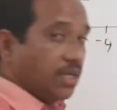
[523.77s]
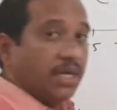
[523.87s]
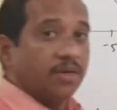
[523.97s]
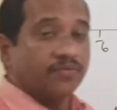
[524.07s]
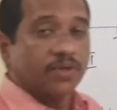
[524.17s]

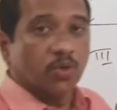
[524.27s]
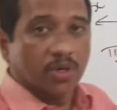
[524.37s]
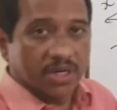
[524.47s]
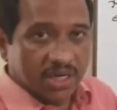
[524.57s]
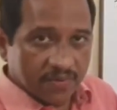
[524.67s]
If you
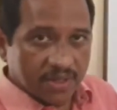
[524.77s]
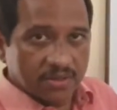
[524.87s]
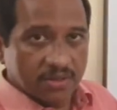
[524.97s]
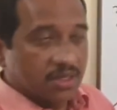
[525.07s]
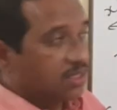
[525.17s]
are
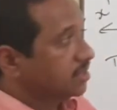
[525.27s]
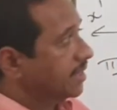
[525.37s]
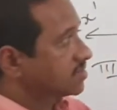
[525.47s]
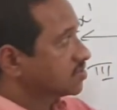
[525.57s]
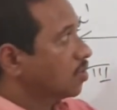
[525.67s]
given
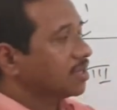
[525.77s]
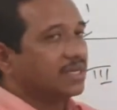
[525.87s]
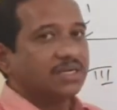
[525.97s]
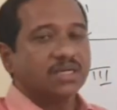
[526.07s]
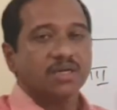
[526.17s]
the x
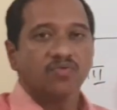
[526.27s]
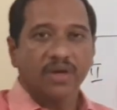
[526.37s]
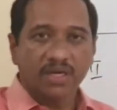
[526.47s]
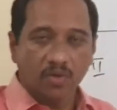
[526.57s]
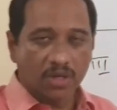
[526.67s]
coordinate and
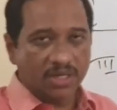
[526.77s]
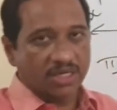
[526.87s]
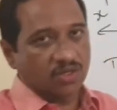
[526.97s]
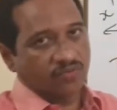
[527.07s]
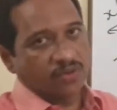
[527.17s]
y
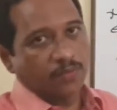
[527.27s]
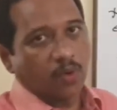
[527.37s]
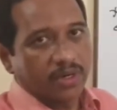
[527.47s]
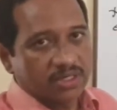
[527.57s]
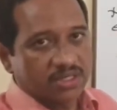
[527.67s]
coordinate of a
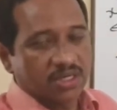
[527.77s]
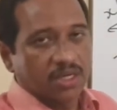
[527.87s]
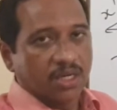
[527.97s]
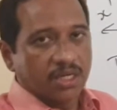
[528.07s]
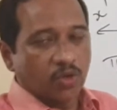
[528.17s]
point,
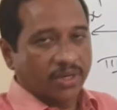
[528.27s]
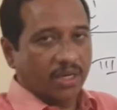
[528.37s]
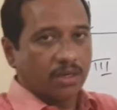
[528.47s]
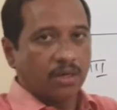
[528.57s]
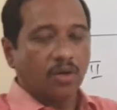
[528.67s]
you
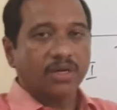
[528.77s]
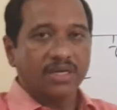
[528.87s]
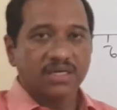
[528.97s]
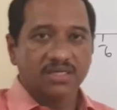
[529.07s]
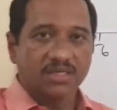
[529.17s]
can
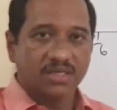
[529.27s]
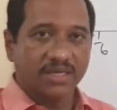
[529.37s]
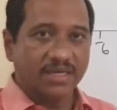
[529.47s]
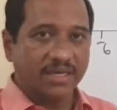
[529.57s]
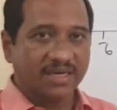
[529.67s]
locate
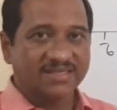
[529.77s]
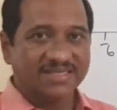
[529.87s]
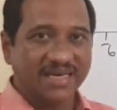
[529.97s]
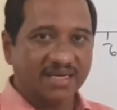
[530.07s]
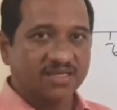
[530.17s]
the
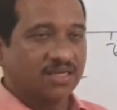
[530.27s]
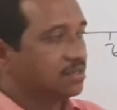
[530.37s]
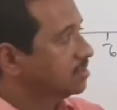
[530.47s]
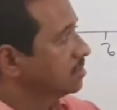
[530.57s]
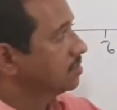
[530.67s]
exact
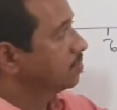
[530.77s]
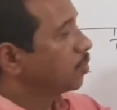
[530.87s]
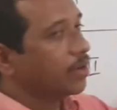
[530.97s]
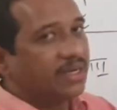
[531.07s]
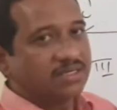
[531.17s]

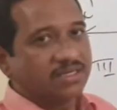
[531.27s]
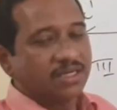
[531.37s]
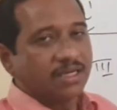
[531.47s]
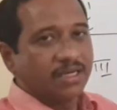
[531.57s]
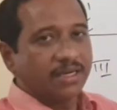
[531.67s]
point
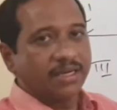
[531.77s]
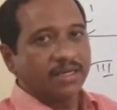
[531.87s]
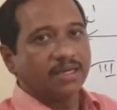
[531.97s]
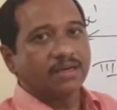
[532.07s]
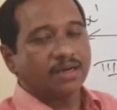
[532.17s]
in
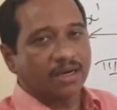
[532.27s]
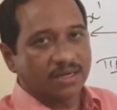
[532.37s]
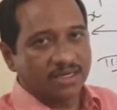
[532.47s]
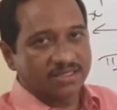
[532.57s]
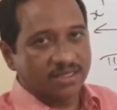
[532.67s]
a
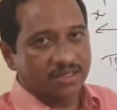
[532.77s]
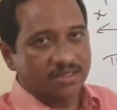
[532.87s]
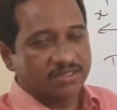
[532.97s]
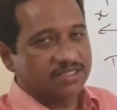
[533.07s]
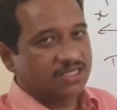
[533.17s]

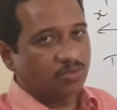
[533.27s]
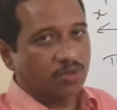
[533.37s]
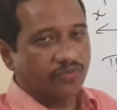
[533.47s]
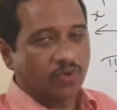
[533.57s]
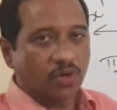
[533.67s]
Cartesian system
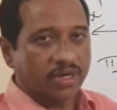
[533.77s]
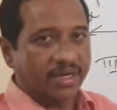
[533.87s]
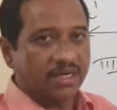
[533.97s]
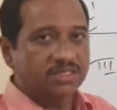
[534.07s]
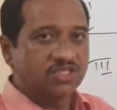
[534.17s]
of
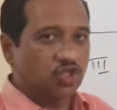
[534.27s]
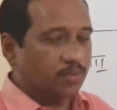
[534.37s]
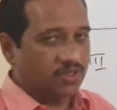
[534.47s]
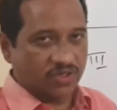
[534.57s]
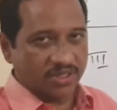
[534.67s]
coordinate
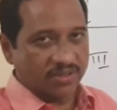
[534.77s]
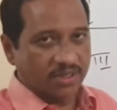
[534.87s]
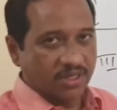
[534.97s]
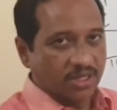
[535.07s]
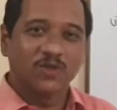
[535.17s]
geometry.
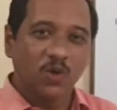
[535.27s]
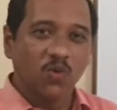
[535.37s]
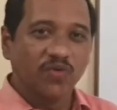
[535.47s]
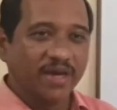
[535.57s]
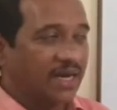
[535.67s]

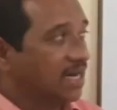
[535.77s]
So we